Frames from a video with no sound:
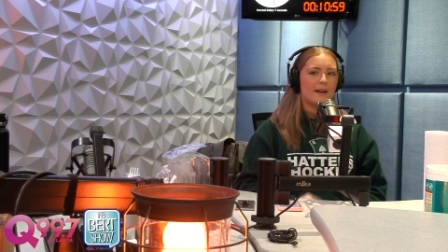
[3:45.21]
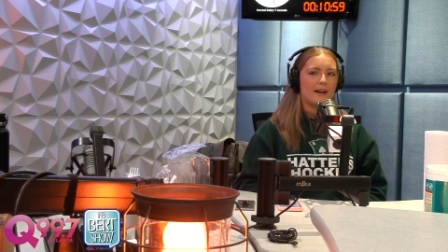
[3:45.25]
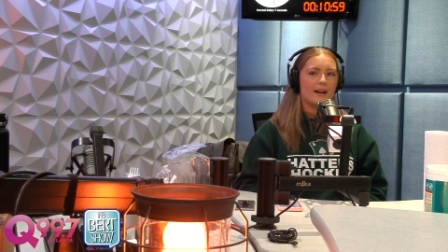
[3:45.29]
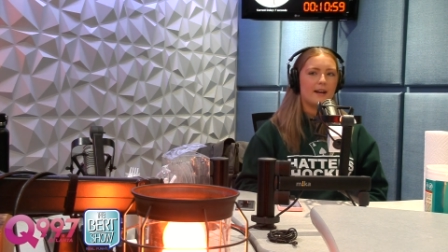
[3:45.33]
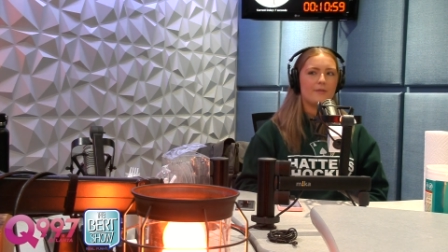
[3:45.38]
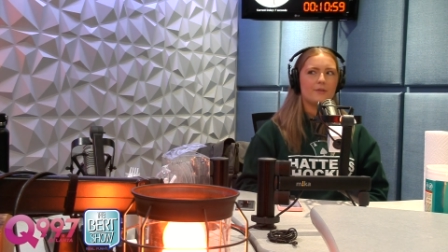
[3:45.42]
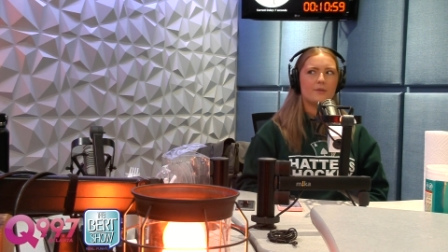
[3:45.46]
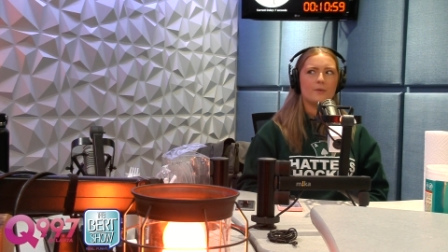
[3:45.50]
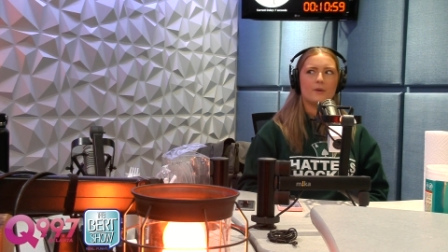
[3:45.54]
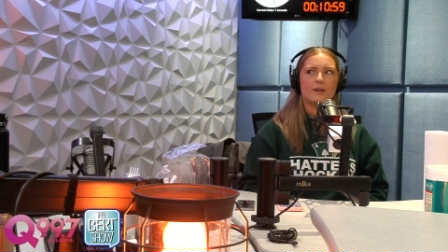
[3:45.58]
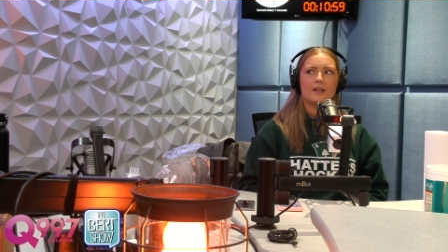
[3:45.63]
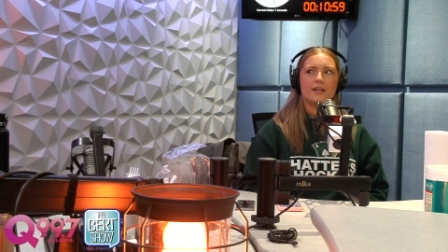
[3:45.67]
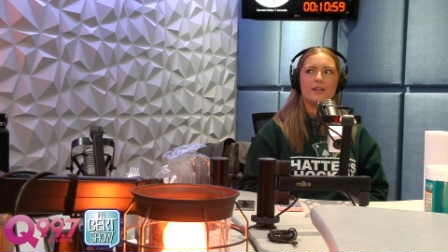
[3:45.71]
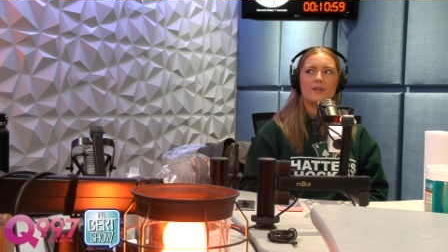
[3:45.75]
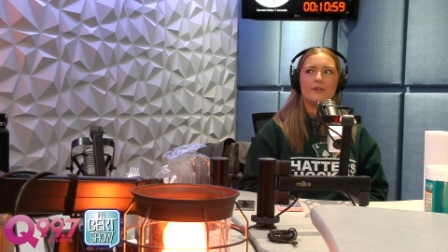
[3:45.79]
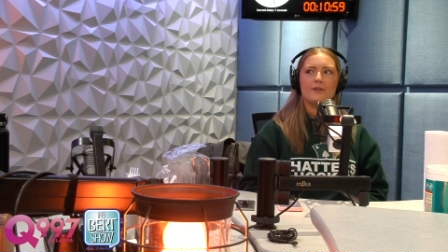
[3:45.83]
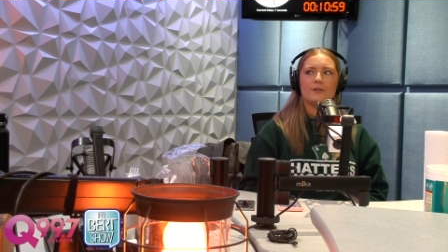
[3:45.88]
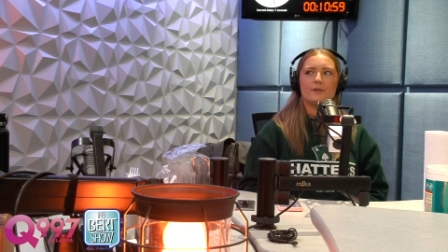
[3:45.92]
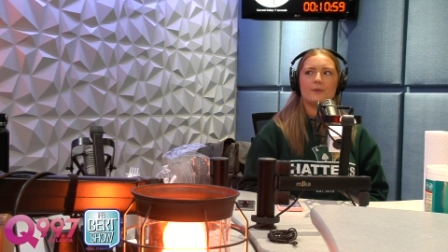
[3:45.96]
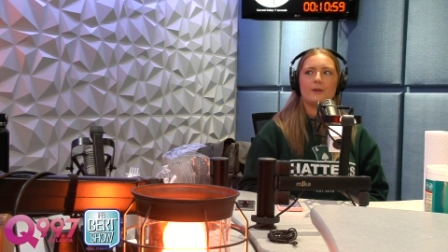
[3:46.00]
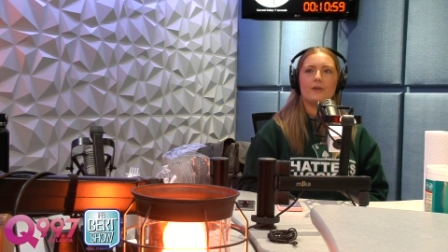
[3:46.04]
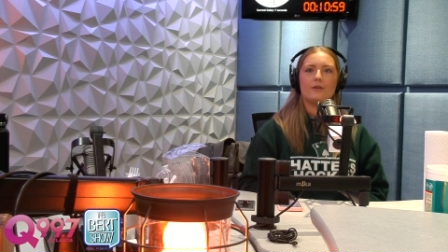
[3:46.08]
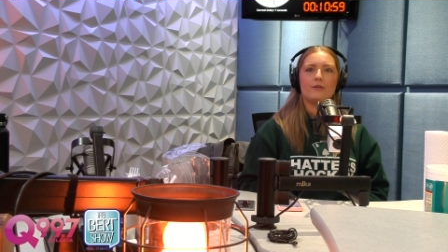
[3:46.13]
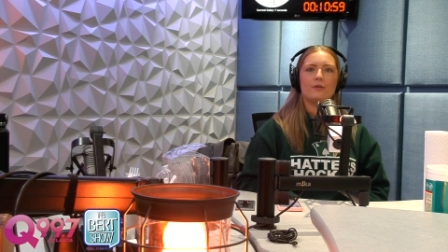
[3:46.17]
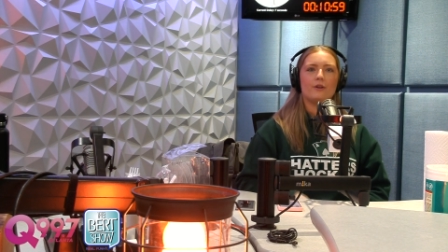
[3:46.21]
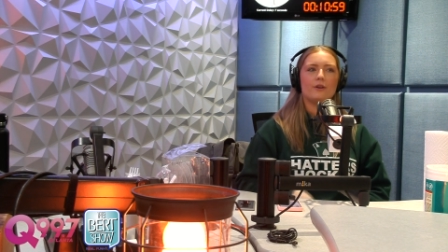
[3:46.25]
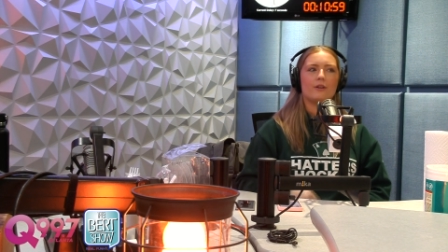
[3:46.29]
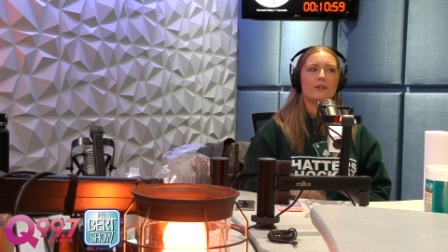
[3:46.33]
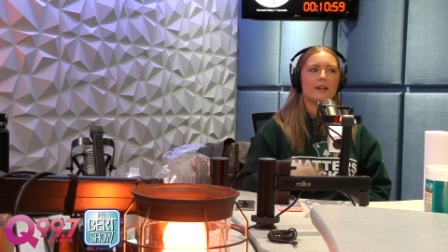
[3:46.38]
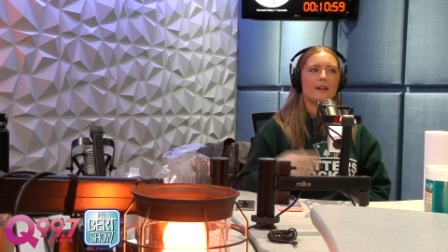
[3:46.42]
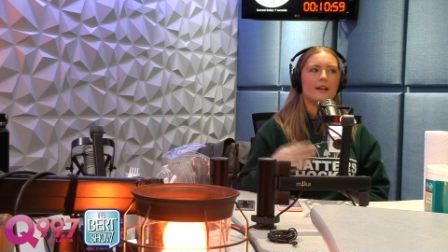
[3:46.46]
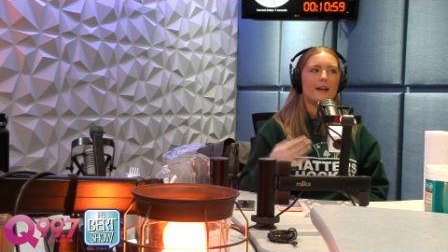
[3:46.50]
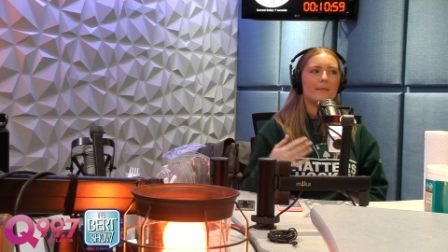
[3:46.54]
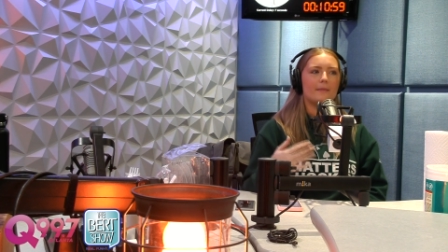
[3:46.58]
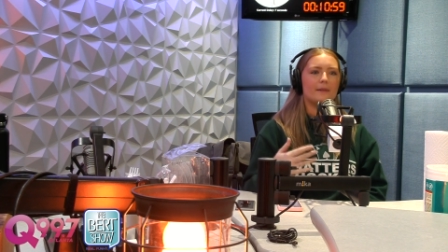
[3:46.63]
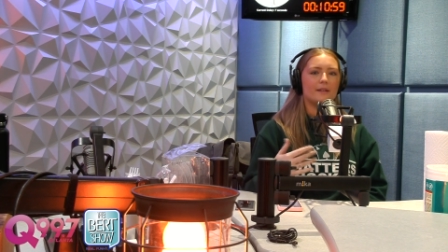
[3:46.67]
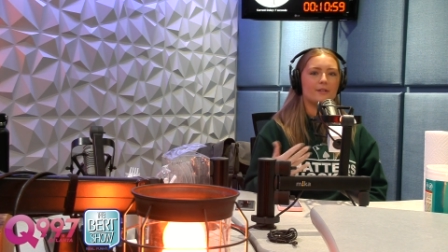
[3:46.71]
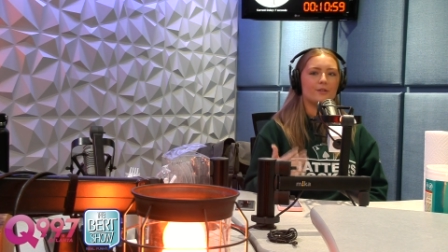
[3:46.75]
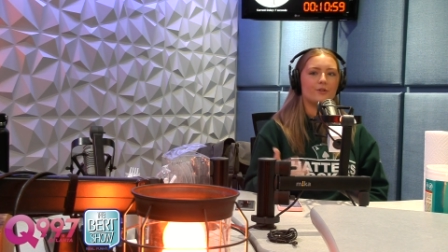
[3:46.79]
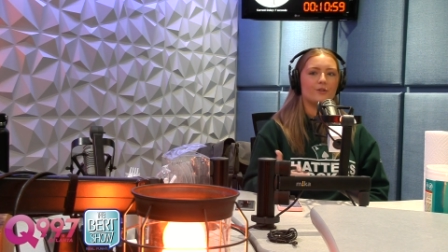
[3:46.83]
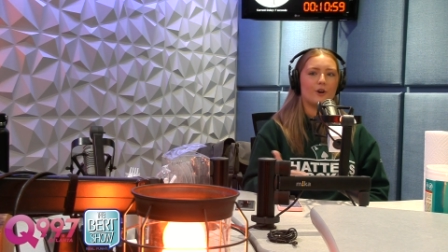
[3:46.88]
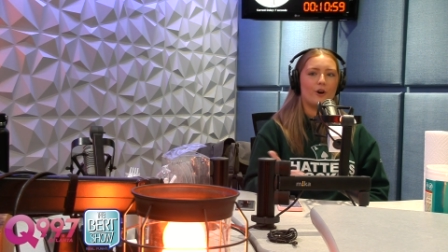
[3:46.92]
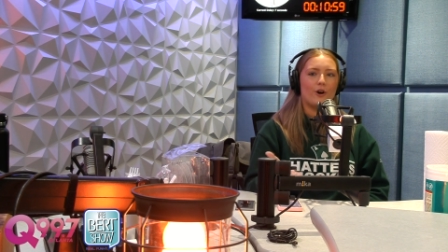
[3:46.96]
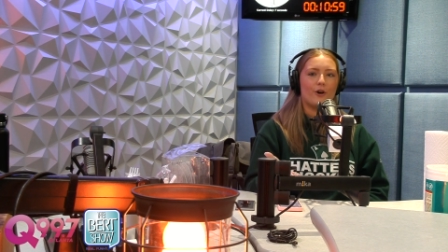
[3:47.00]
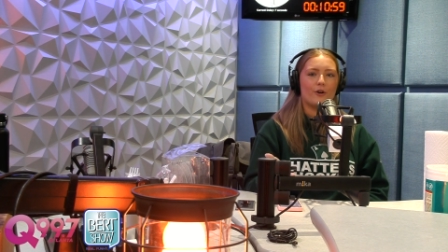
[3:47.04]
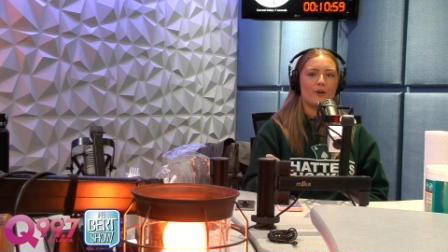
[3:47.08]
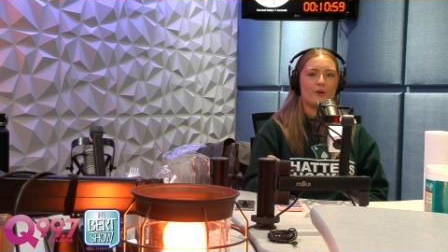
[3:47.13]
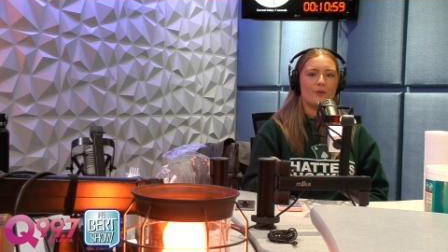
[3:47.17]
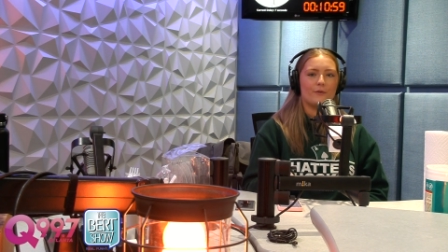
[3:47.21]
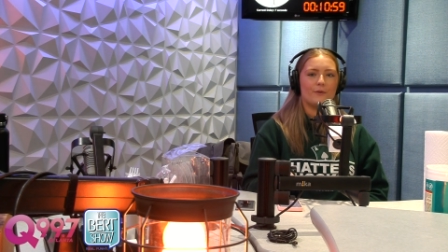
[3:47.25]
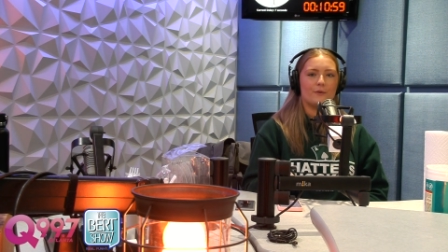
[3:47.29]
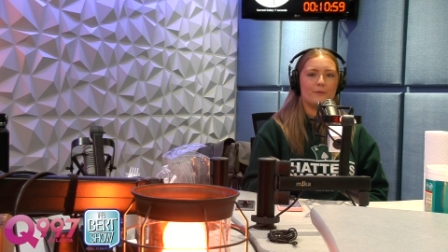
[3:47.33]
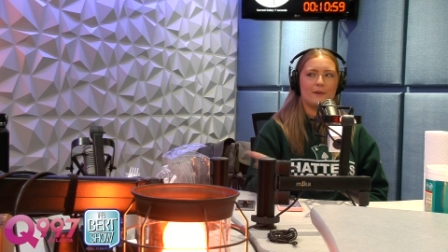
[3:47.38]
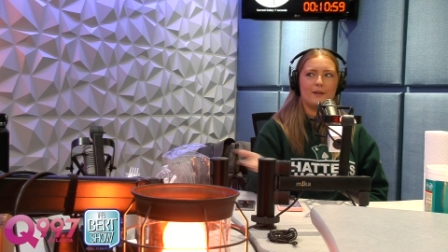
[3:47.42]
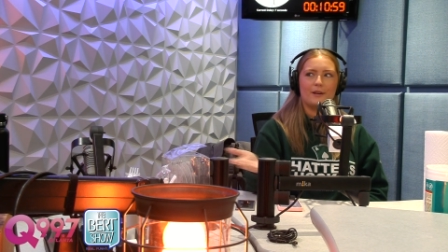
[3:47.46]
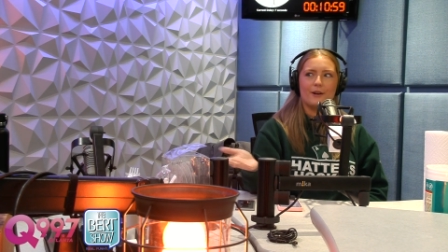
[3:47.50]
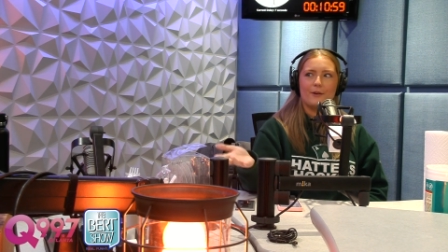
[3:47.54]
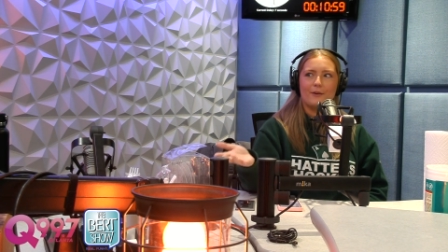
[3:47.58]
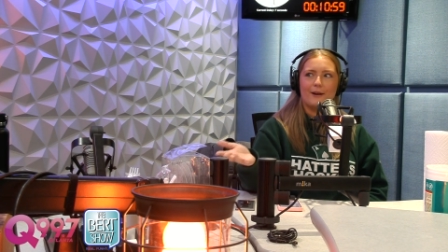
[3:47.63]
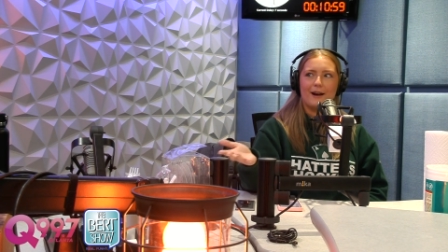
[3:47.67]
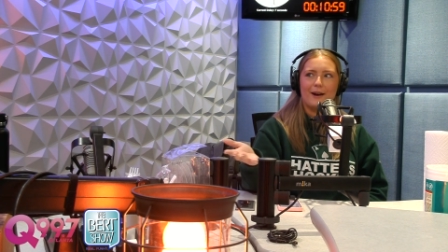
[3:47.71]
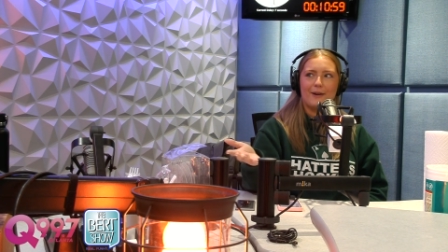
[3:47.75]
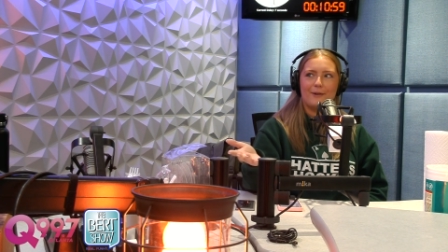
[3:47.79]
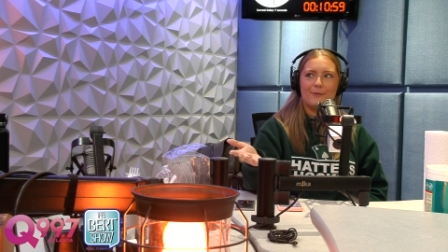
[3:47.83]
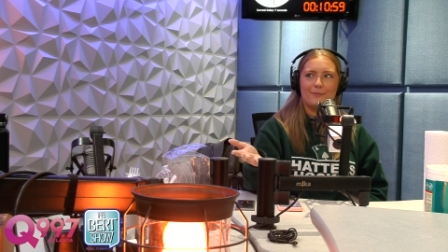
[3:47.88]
I have to wear heels so I don't look like I'm his daughter when we go out